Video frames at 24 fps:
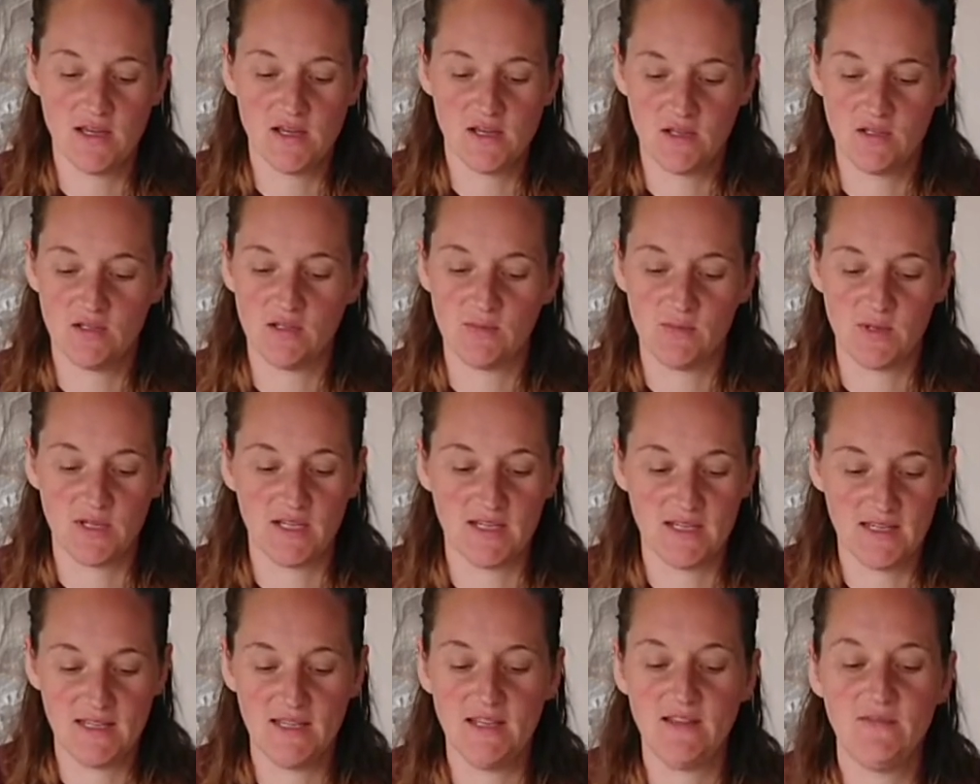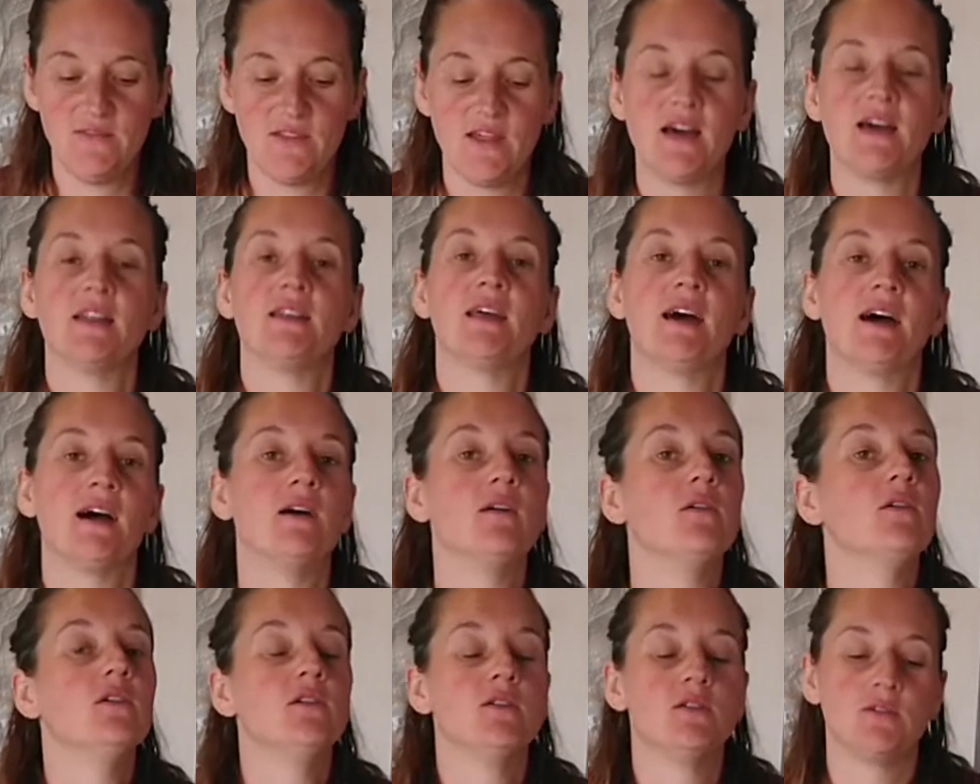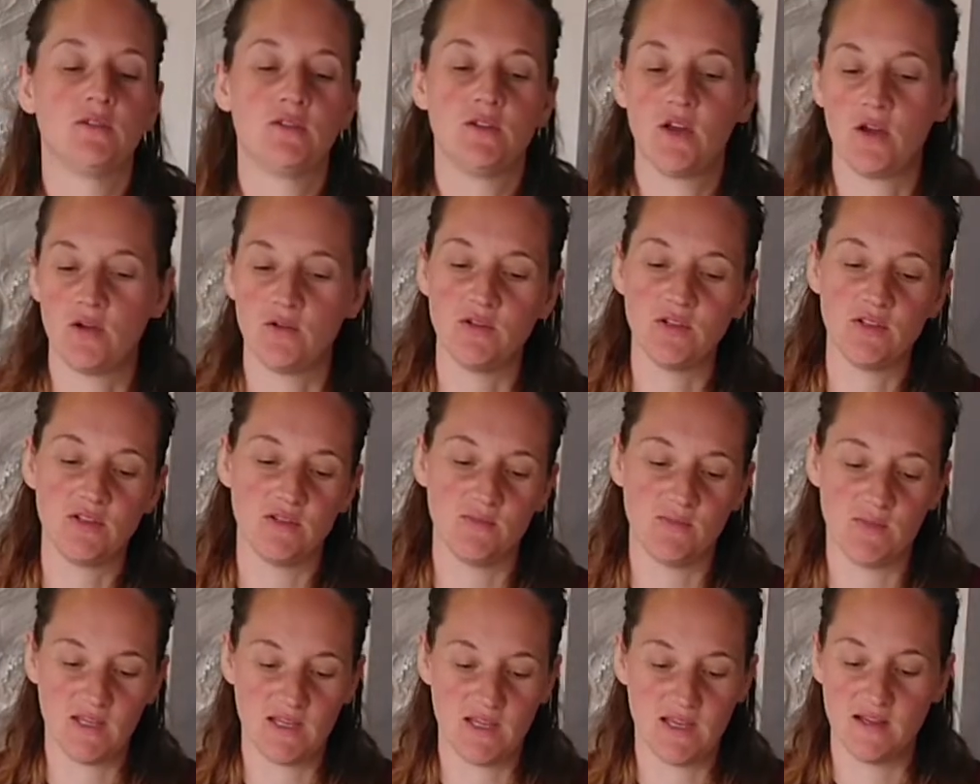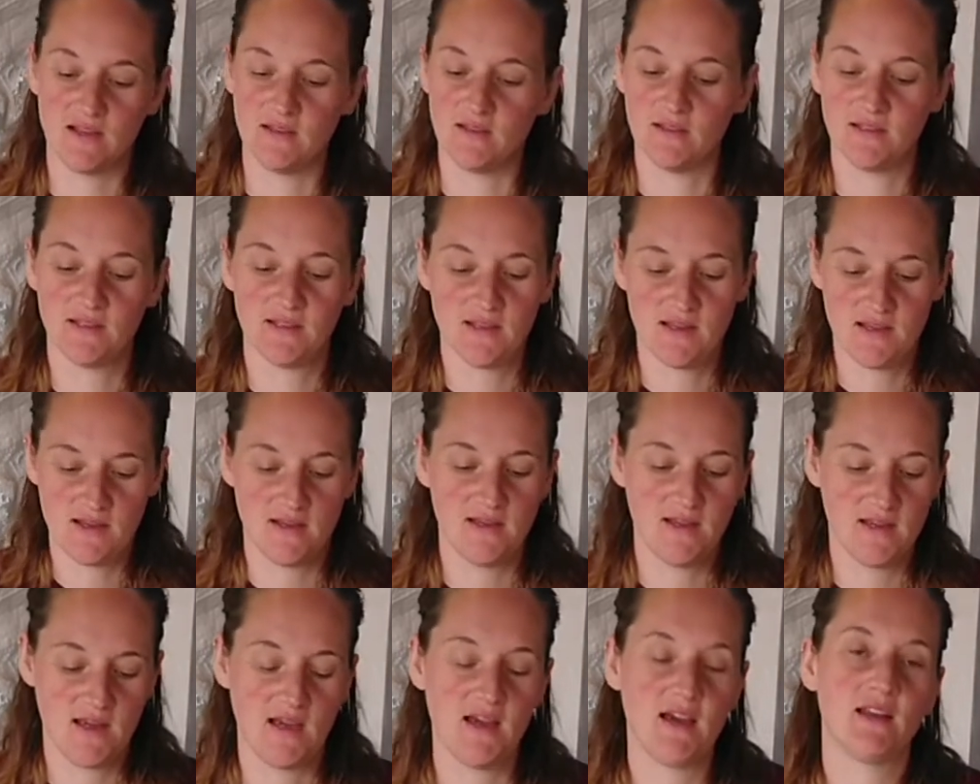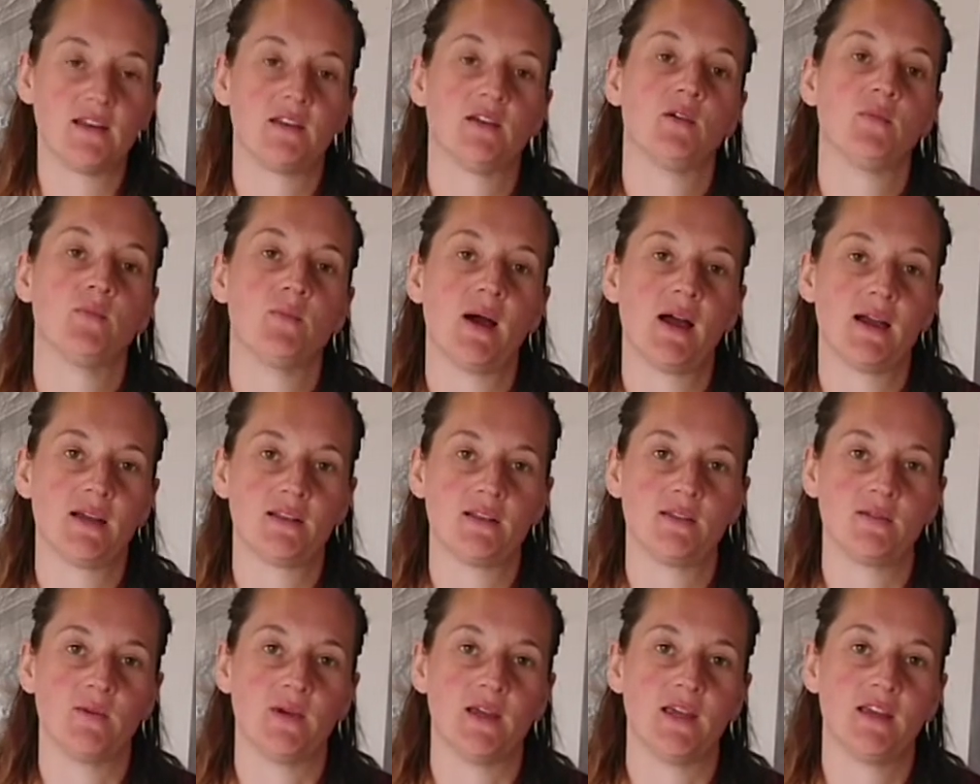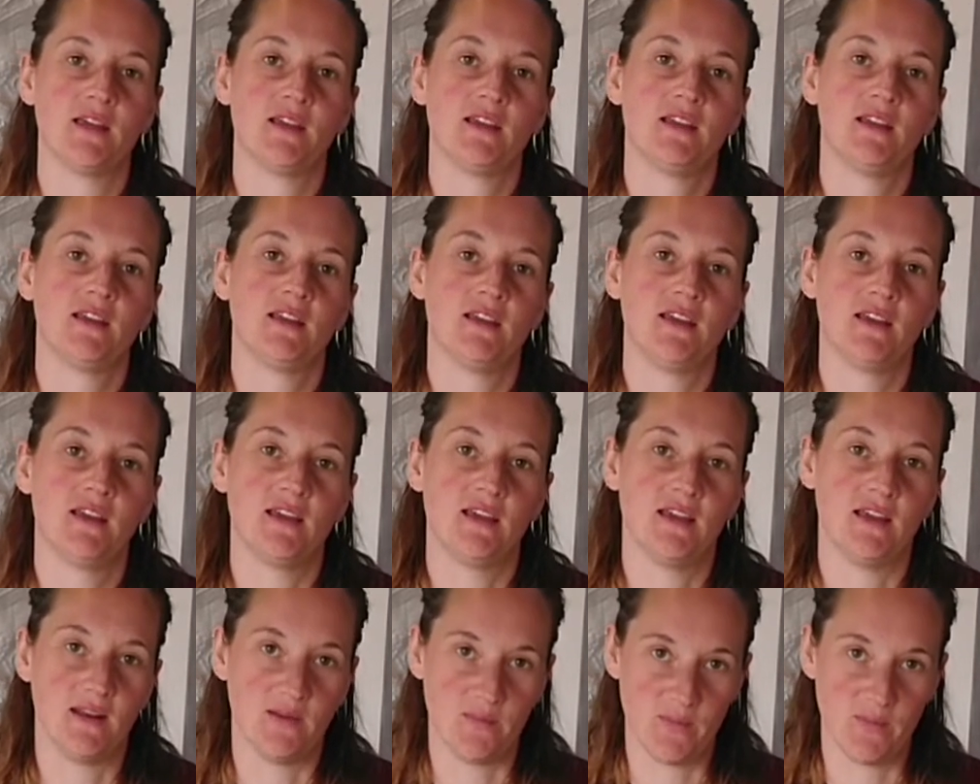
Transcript: So I'm going to leave that now, go and do something else, and come back to it in a